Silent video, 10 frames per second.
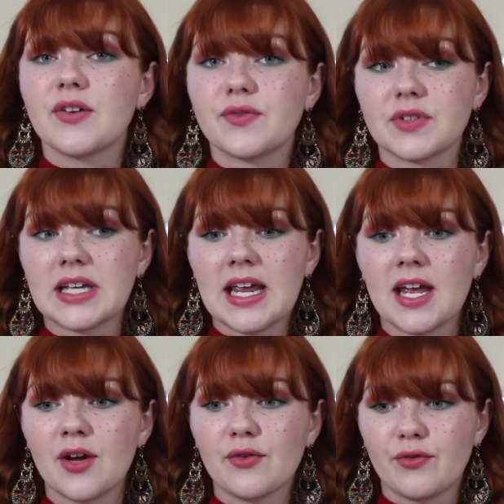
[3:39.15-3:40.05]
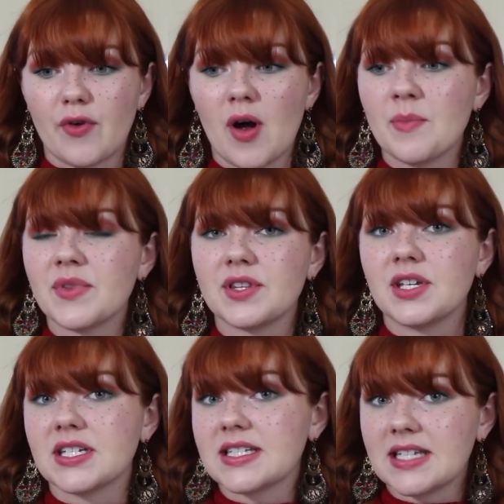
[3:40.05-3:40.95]
fleeing from
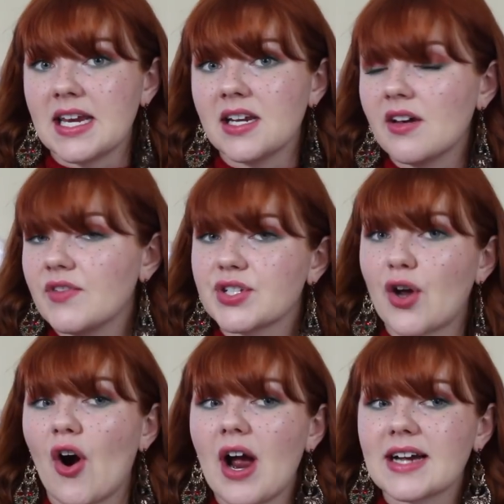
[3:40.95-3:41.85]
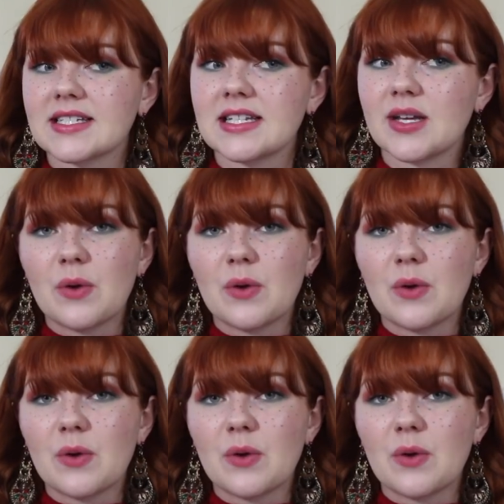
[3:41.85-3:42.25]
the scene of this car accident.